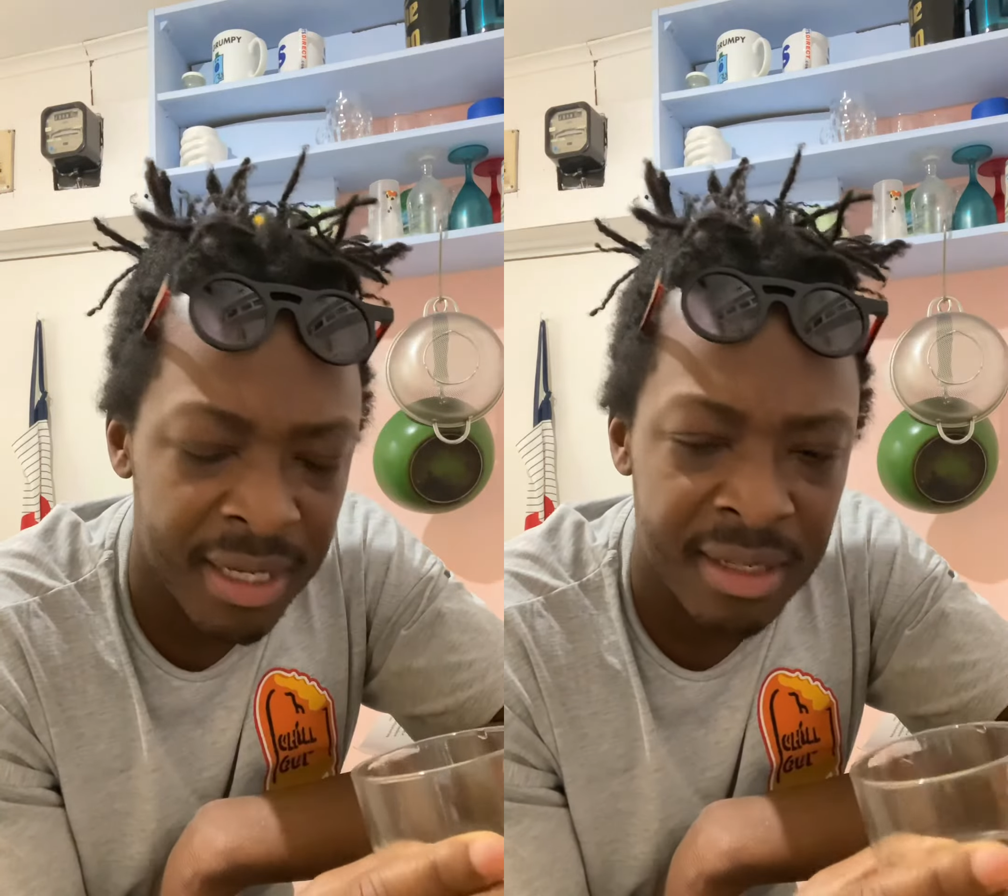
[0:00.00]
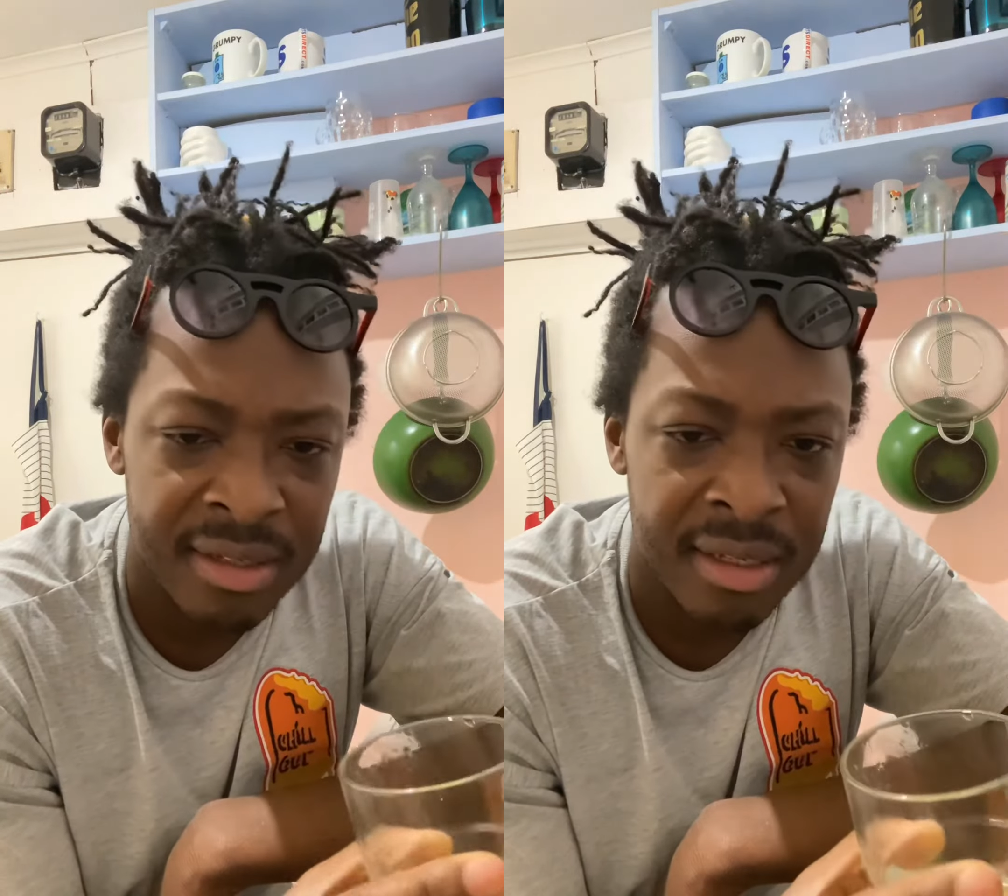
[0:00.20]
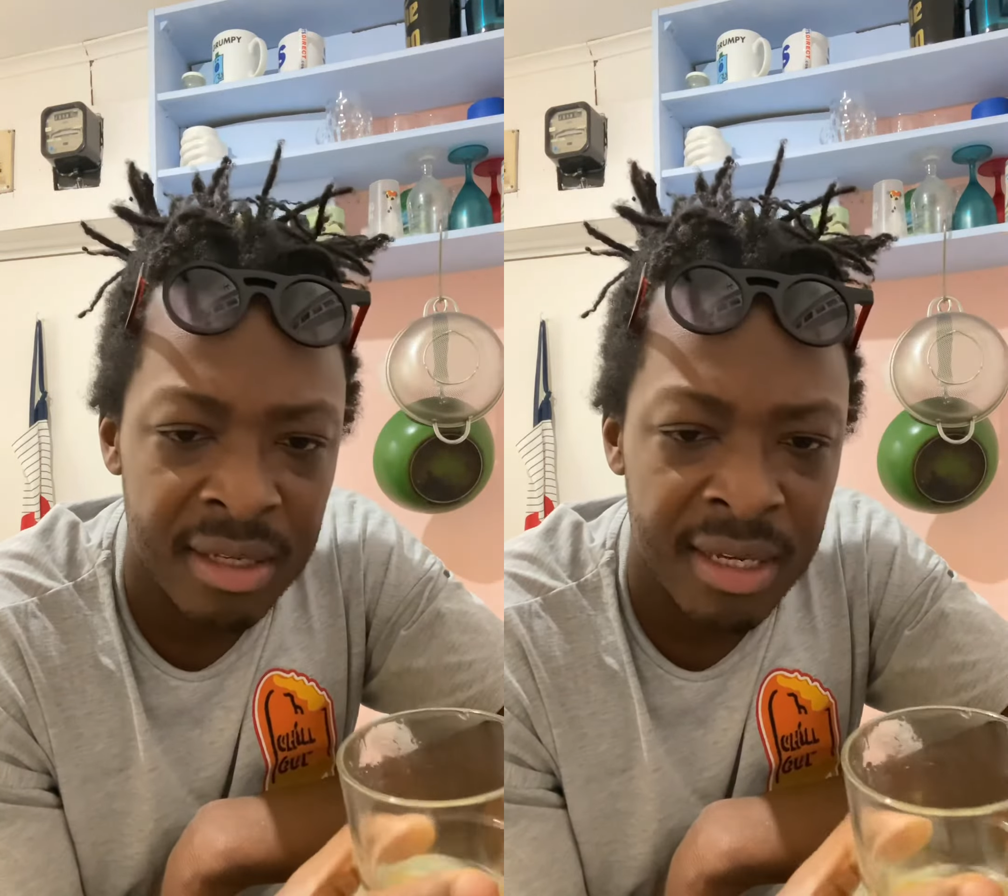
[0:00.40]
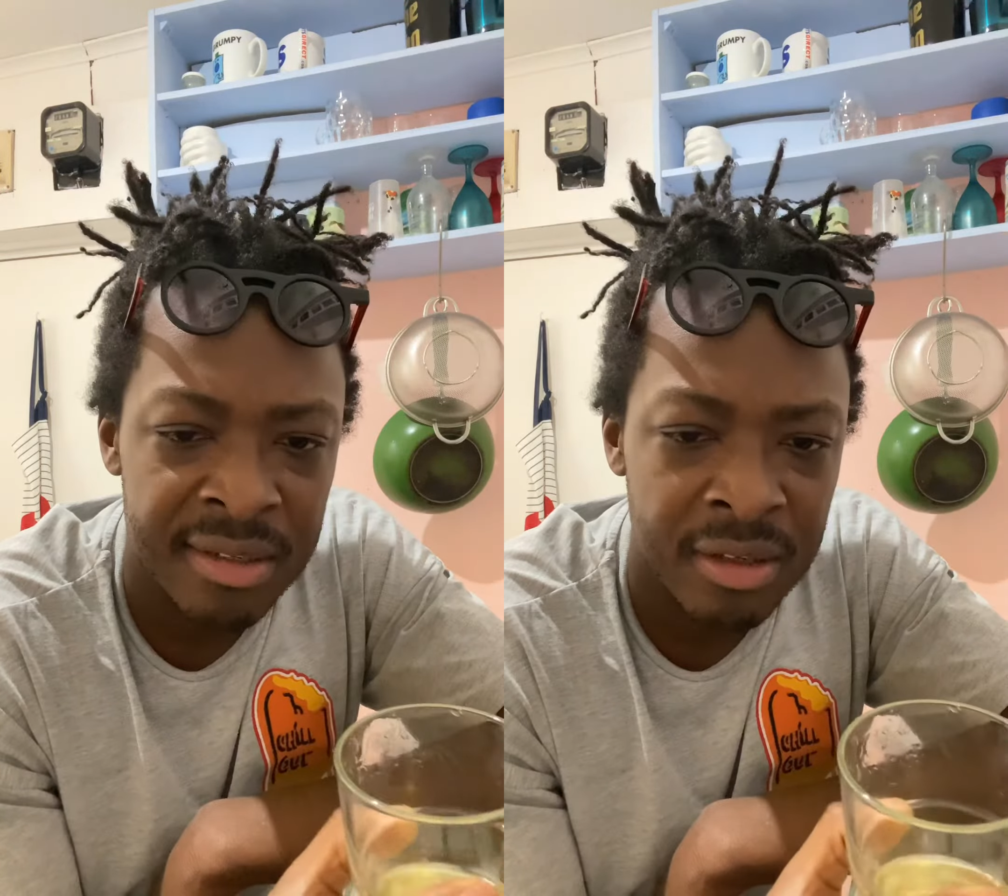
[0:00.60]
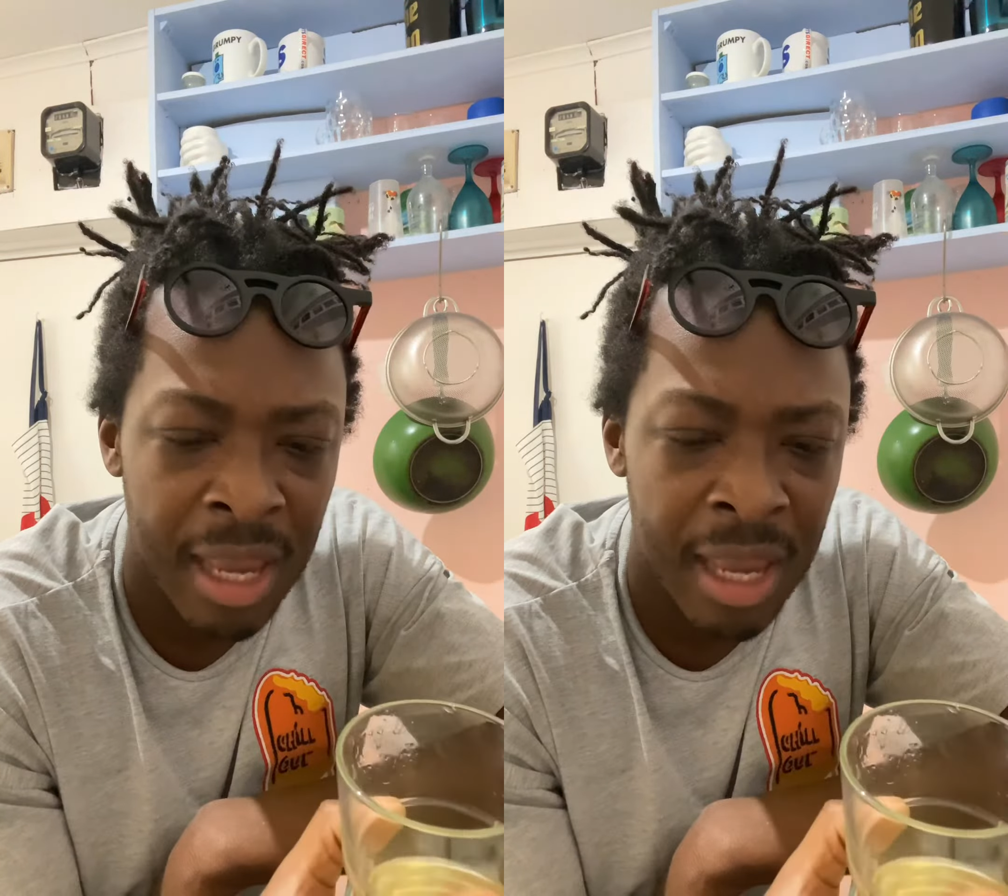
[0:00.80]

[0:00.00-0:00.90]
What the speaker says: easy